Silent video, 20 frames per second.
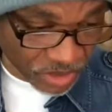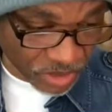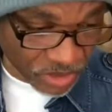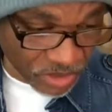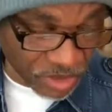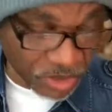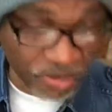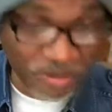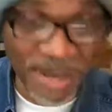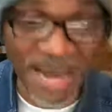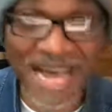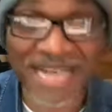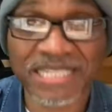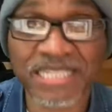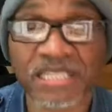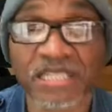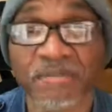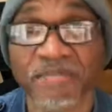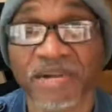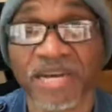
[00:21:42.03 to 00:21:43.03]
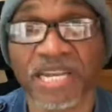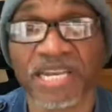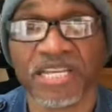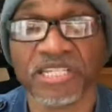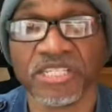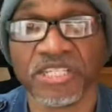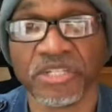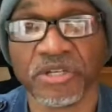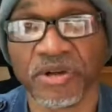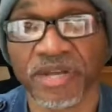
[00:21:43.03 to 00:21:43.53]
deposit the money
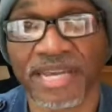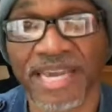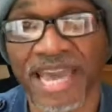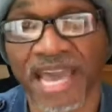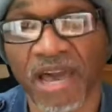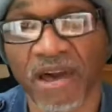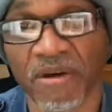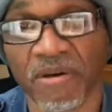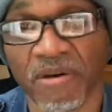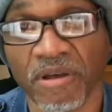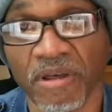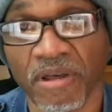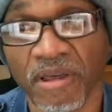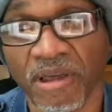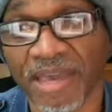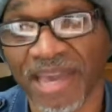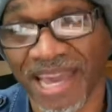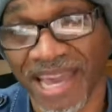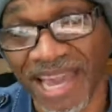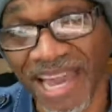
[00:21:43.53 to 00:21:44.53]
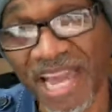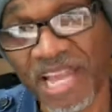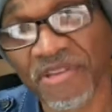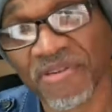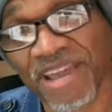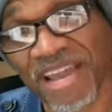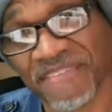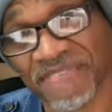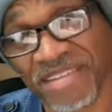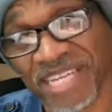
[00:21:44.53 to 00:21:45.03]
into your account. And
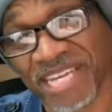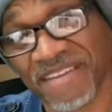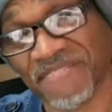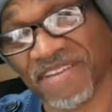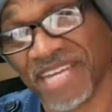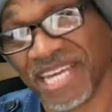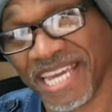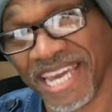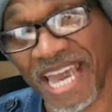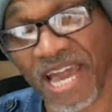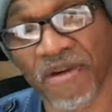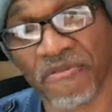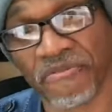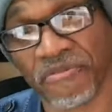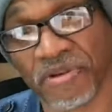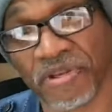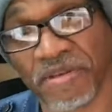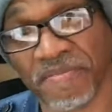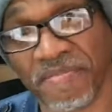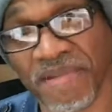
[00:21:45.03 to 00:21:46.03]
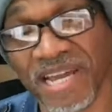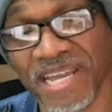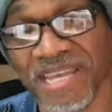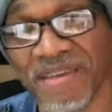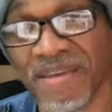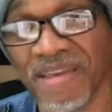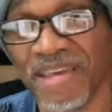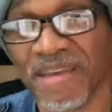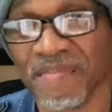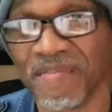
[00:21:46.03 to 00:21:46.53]
you have to give an account for your
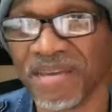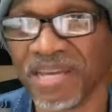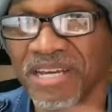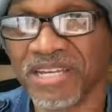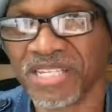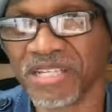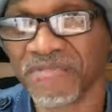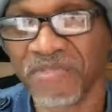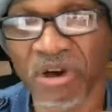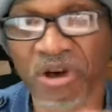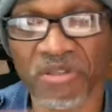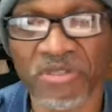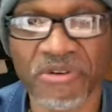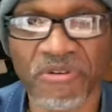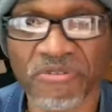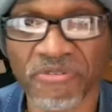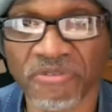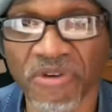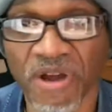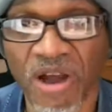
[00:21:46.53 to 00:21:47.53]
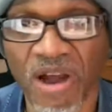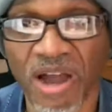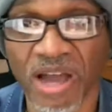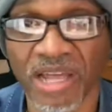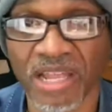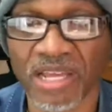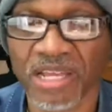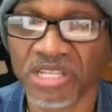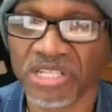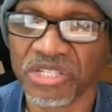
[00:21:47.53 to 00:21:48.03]
money because of all the fraud.
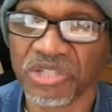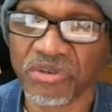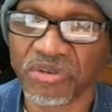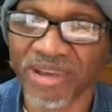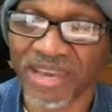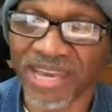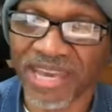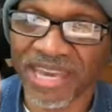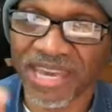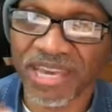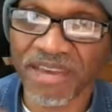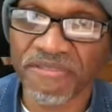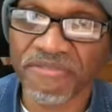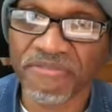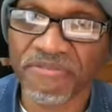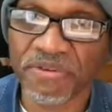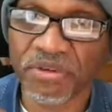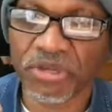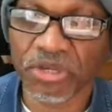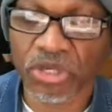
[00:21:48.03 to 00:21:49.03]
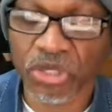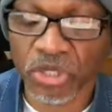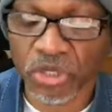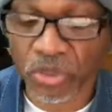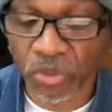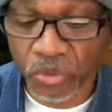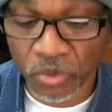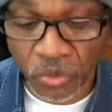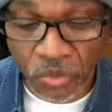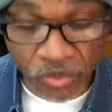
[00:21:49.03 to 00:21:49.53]
So if
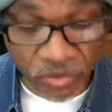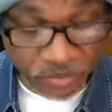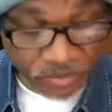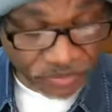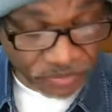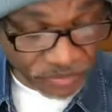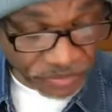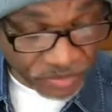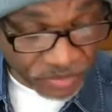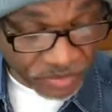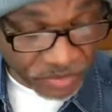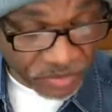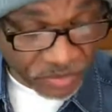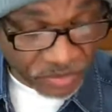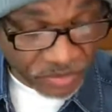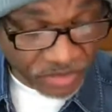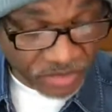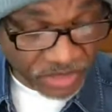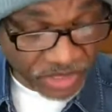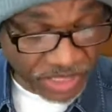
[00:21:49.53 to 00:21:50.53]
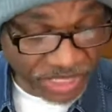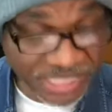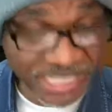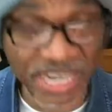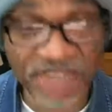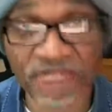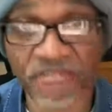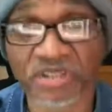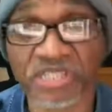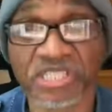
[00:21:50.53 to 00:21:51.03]
you,
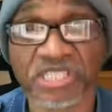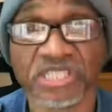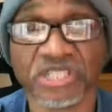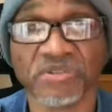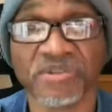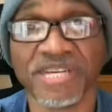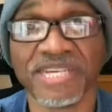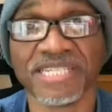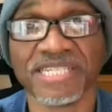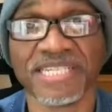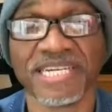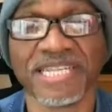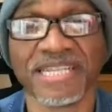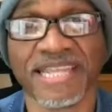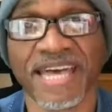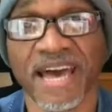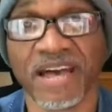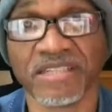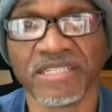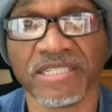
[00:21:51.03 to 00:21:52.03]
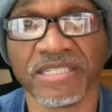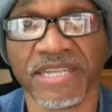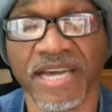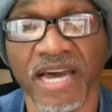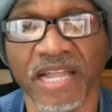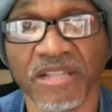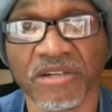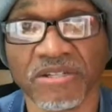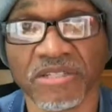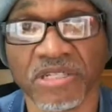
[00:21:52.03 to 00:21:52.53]
say for instance, you get
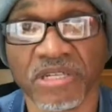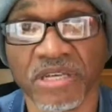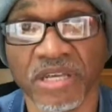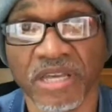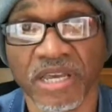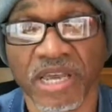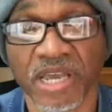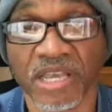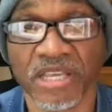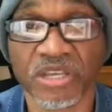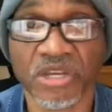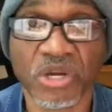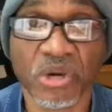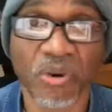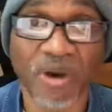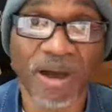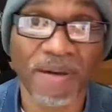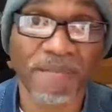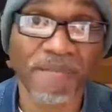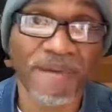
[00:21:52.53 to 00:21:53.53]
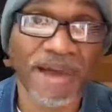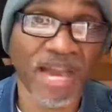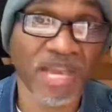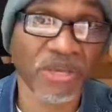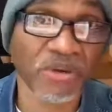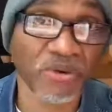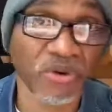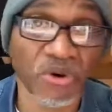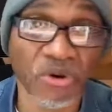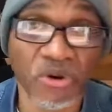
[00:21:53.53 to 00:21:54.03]
$10,000 and you go out and buy
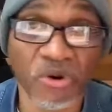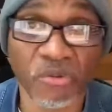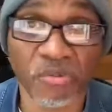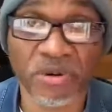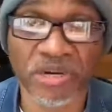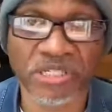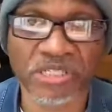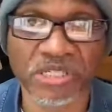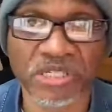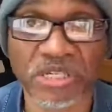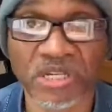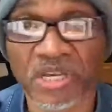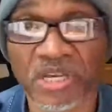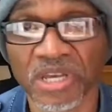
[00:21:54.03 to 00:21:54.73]
you a whole bunch of,